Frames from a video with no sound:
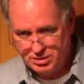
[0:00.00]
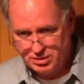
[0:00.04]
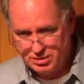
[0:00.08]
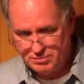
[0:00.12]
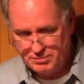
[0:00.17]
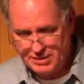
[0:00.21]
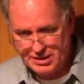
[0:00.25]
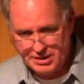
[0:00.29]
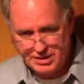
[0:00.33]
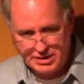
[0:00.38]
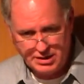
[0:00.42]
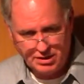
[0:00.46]

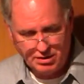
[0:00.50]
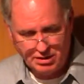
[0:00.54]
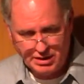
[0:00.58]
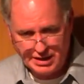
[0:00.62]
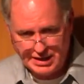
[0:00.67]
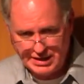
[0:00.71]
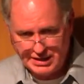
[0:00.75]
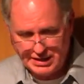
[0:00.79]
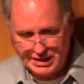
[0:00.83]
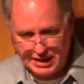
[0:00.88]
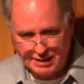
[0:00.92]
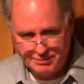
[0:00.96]
Man, here
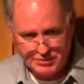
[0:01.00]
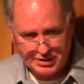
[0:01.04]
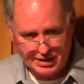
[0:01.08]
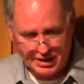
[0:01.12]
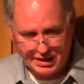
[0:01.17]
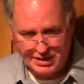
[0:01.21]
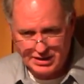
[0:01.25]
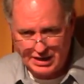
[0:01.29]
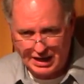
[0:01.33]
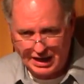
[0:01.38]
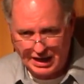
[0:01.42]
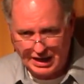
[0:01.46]
lately, I'm
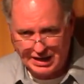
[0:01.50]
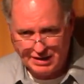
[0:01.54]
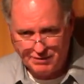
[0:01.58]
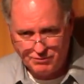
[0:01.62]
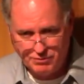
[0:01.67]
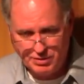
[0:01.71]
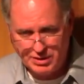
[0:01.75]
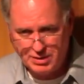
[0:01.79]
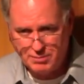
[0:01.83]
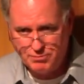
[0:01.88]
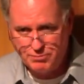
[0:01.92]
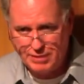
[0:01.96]
telling you, I have
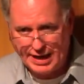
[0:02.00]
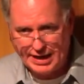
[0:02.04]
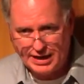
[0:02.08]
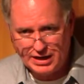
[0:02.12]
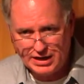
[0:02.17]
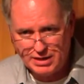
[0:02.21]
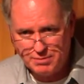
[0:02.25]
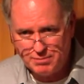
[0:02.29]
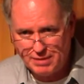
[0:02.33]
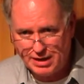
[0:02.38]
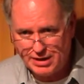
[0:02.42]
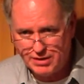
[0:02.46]
really
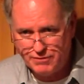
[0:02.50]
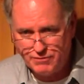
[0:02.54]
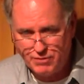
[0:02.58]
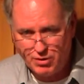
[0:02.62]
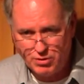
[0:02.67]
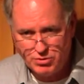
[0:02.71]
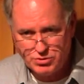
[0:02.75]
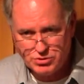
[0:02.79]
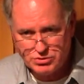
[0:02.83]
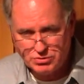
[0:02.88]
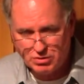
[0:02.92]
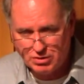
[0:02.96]
battled in my
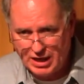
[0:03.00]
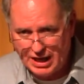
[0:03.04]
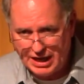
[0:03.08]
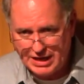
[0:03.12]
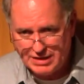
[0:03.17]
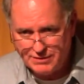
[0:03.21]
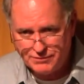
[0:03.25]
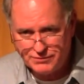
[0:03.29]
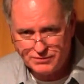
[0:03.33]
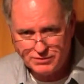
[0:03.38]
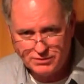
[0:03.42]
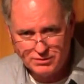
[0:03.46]
devotional
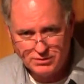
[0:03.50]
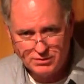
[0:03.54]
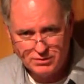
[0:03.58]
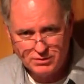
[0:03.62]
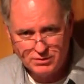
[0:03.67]
life.